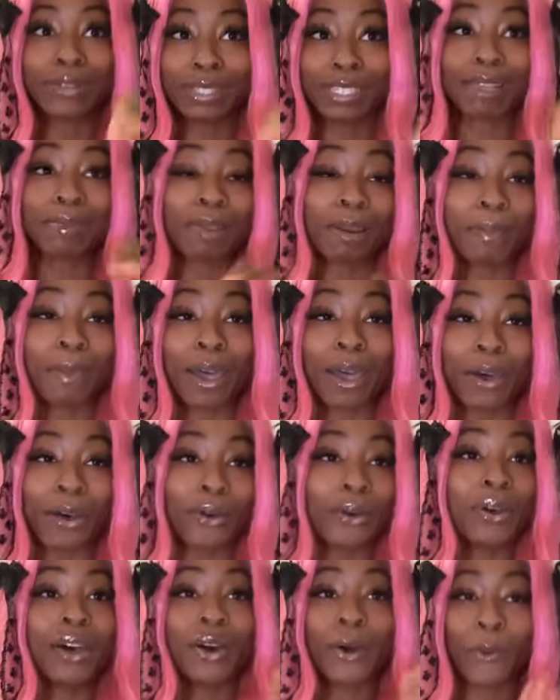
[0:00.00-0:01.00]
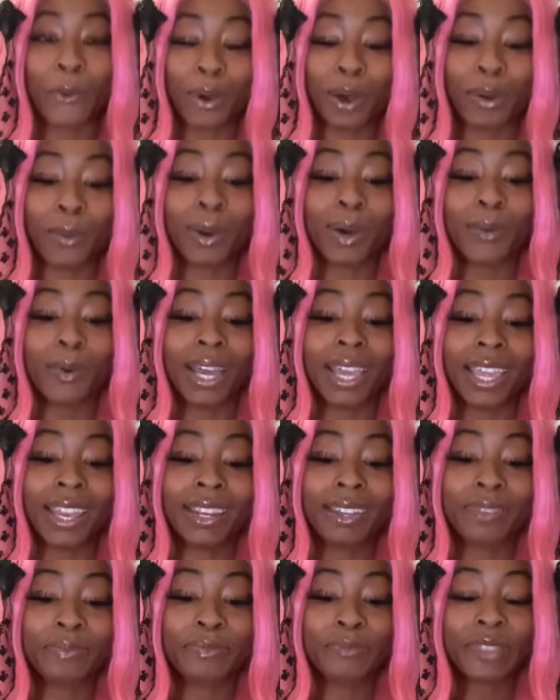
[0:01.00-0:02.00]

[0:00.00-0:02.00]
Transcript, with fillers: it's something about one one one.